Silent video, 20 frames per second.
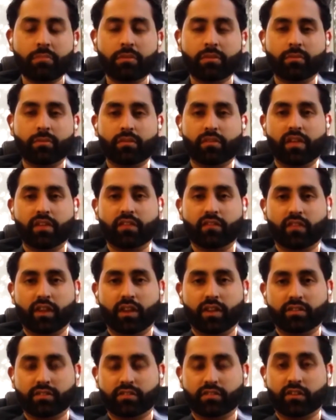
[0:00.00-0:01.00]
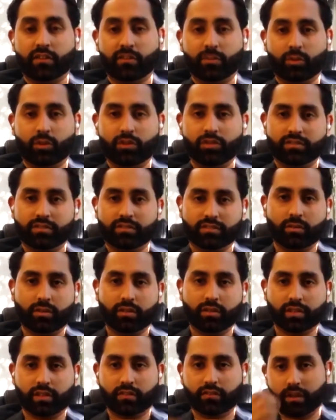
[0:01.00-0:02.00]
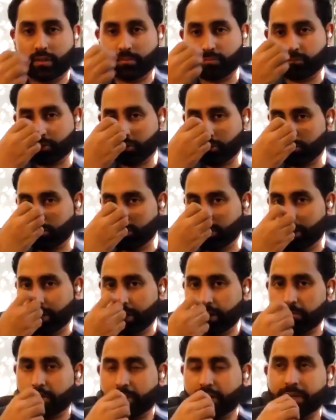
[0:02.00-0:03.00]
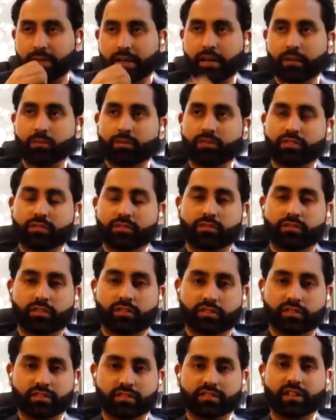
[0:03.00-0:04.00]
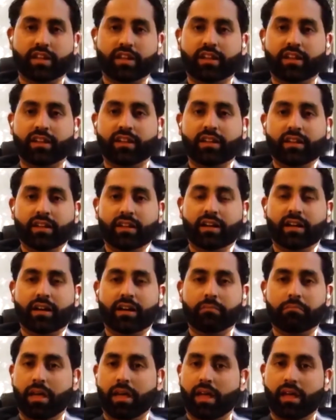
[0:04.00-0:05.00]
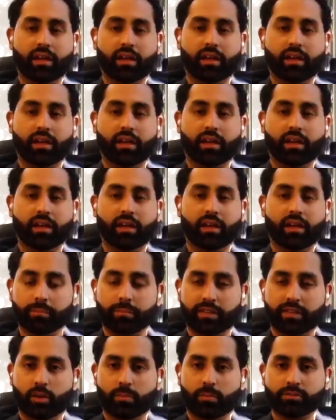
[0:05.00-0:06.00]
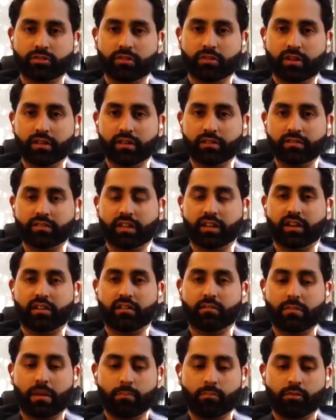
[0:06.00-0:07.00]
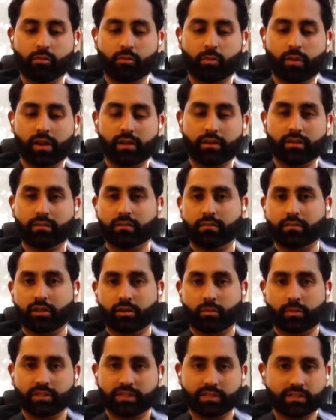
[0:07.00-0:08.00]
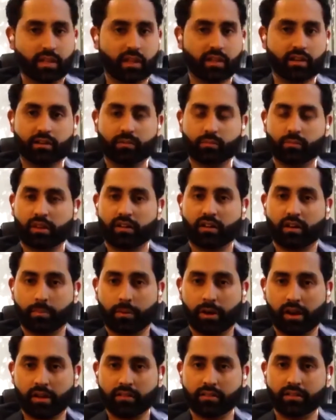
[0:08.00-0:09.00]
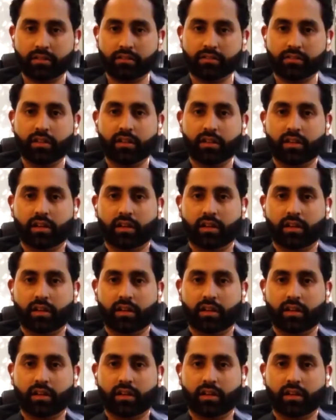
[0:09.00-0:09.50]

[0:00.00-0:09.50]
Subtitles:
we've had various different awards and so on that have come through, but I would still say, and particularly media opportunities. Like I remember when, we started, ran our pilot,